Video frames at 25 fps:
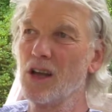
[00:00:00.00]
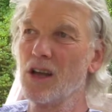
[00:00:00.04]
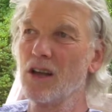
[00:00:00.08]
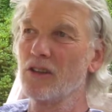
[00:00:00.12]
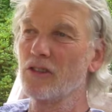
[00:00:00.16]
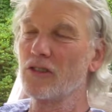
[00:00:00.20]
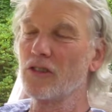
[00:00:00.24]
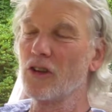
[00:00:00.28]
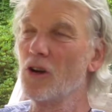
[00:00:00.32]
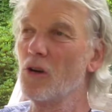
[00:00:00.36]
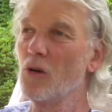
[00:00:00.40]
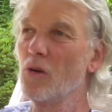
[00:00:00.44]

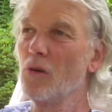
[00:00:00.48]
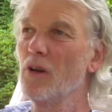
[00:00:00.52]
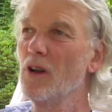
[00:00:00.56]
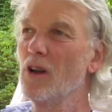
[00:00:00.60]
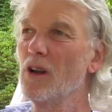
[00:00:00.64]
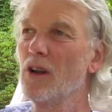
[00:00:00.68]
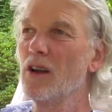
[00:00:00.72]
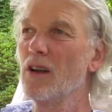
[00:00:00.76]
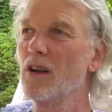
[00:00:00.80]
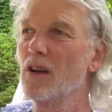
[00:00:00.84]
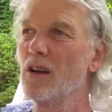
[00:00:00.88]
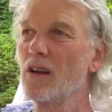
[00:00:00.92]
so
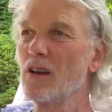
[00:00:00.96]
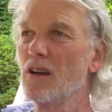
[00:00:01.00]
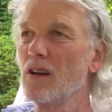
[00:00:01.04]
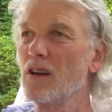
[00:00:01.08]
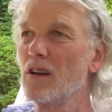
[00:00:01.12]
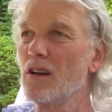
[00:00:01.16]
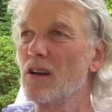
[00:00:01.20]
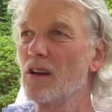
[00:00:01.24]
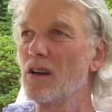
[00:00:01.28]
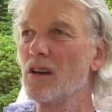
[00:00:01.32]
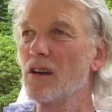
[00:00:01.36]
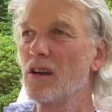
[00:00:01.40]

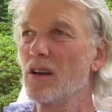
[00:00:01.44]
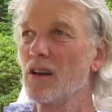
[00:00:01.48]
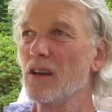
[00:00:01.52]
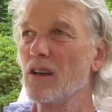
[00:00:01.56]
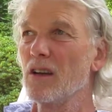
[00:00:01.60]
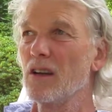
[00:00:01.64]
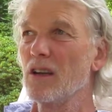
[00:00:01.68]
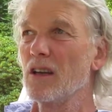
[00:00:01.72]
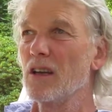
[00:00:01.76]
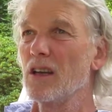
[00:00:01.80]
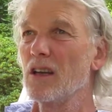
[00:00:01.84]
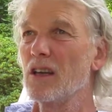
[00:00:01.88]

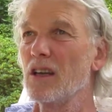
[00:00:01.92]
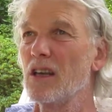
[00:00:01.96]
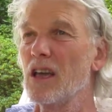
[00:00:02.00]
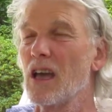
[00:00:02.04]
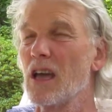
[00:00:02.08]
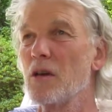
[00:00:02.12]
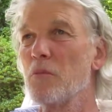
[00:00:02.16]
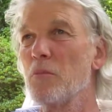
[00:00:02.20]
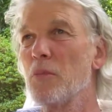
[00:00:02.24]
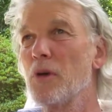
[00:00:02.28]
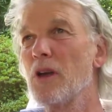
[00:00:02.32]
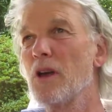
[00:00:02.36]
he
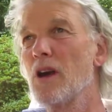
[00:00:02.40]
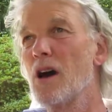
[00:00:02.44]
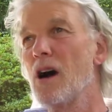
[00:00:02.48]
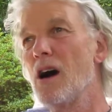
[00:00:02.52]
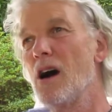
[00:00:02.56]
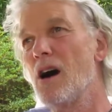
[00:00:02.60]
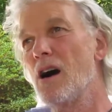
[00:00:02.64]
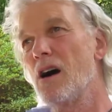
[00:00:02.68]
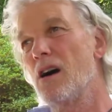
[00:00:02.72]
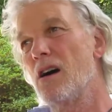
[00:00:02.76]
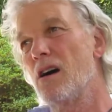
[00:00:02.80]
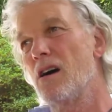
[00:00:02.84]
gave me
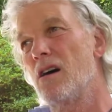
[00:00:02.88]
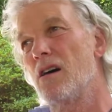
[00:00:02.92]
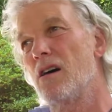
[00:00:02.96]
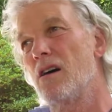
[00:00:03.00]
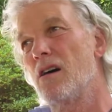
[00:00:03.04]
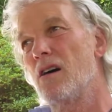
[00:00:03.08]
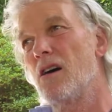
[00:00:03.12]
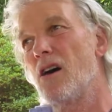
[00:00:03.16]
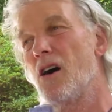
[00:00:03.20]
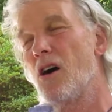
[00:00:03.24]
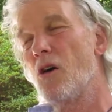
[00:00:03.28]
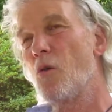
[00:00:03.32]
a
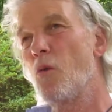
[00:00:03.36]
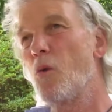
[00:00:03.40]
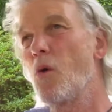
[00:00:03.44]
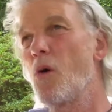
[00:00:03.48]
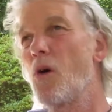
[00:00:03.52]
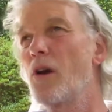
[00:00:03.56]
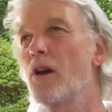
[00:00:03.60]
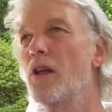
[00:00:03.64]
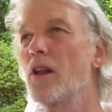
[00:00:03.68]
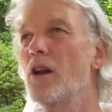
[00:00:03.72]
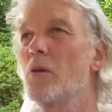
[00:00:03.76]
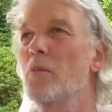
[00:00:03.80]

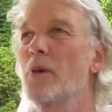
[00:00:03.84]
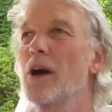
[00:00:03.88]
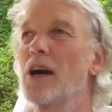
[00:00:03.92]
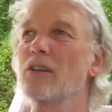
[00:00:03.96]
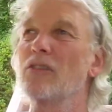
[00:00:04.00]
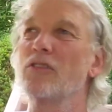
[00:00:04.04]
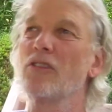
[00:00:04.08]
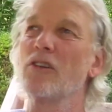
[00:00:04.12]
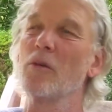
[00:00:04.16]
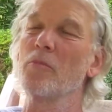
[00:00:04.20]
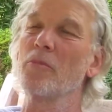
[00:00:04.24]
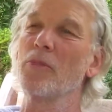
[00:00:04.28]
warning
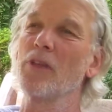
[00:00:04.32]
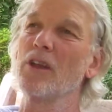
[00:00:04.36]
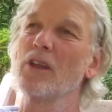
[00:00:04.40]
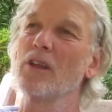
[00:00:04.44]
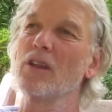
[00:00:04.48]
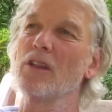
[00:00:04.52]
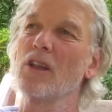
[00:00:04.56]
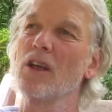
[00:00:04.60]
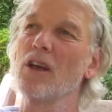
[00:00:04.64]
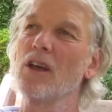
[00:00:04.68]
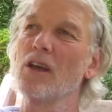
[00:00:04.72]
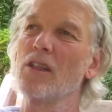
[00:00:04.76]
about
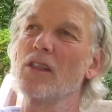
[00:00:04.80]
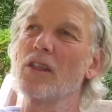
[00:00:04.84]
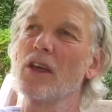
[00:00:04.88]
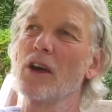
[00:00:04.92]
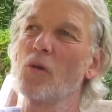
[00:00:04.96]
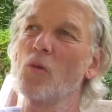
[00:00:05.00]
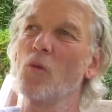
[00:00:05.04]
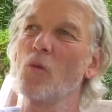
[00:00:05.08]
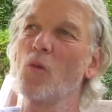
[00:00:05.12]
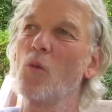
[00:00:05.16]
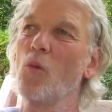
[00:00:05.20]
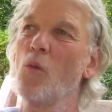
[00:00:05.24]
something
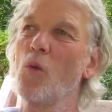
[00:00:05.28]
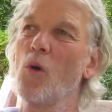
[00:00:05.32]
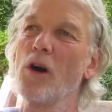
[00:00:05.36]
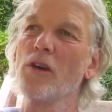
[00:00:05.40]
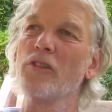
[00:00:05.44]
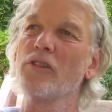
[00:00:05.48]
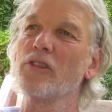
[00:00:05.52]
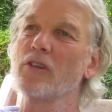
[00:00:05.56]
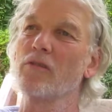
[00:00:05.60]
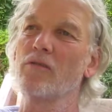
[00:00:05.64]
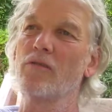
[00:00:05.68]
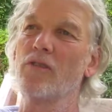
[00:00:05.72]
that
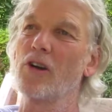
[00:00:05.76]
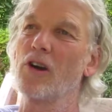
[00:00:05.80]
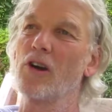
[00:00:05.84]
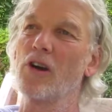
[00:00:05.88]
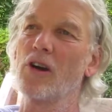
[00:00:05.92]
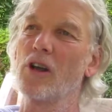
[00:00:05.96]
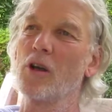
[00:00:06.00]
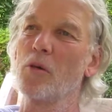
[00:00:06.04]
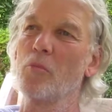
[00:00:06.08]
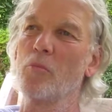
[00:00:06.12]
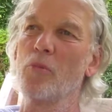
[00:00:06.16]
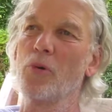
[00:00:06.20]
wasn't
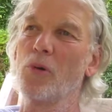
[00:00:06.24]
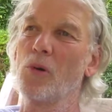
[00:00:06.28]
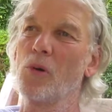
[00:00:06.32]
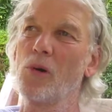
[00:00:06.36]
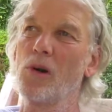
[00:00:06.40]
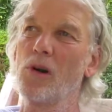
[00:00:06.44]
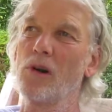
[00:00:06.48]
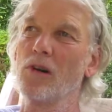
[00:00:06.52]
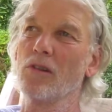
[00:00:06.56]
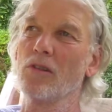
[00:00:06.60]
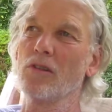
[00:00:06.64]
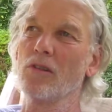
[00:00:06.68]
very
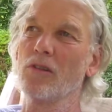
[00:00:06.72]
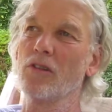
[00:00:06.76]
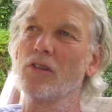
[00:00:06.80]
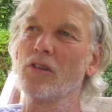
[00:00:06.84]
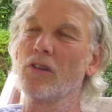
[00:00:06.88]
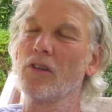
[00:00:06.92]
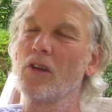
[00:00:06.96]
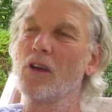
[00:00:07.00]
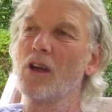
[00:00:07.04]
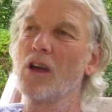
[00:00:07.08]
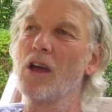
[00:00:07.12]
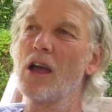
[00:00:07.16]
important,
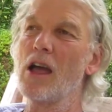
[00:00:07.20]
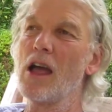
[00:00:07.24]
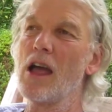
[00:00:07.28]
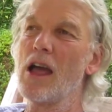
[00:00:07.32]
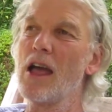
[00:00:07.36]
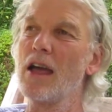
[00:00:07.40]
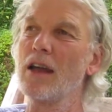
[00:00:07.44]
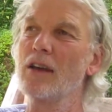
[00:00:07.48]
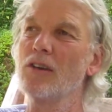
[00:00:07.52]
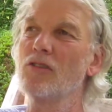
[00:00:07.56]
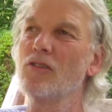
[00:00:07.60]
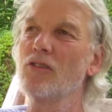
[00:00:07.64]

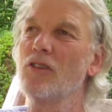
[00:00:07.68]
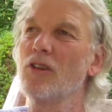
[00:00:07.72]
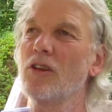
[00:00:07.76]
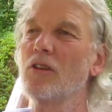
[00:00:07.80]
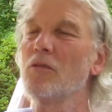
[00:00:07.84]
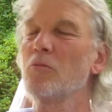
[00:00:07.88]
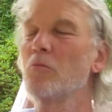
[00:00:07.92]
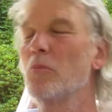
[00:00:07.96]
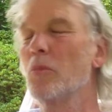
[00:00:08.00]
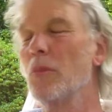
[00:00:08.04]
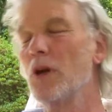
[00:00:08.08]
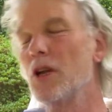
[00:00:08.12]
and
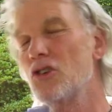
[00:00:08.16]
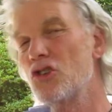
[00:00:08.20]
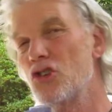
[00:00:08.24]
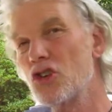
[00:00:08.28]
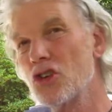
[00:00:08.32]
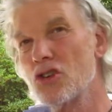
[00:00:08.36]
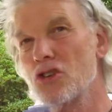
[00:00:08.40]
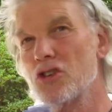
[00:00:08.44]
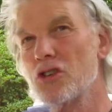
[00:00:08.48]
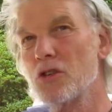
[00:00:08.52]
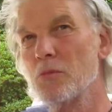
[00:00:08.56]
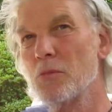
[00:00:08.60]
didn't
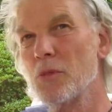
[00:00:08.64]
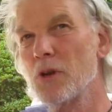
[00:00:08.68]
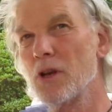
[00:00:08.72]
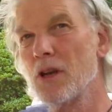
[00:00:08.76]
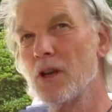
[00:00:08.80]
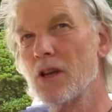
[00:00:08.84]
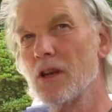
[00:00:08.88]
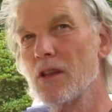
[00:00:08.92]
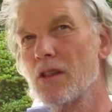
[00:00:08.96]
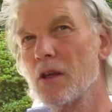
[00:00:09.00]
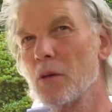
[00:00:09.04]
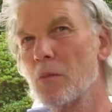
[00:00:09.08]
mention to
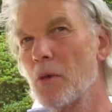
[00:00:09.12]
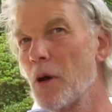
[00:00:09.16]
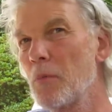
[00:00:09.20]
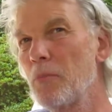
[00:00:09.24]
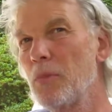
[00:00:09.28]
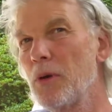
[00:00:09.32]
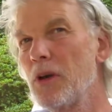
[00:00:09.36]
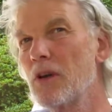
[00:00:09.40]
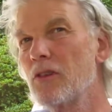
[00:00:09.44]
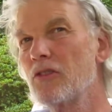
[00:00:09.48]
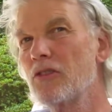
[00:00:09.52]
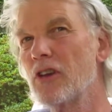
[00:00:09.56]
me that my
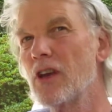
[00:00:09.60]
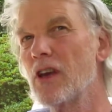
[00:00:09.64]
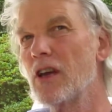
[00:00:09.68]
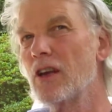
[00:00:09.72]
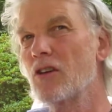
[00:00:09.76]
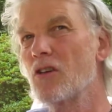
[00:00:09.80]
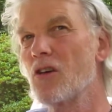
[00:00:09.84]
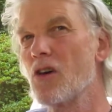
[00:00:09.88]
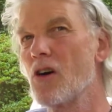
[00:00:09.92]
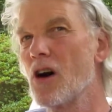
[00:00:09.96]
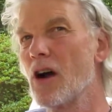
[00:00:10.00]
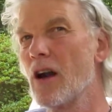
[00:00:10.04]
PSA
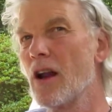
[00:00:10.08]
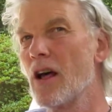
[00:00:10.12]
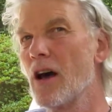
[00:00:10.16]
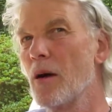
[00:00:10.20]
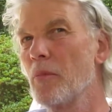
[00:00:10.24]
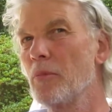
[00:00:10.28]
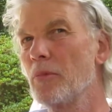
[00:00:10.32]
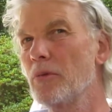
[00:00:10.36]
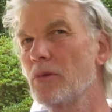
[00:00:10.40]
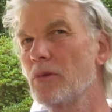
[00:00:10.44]
had gone up.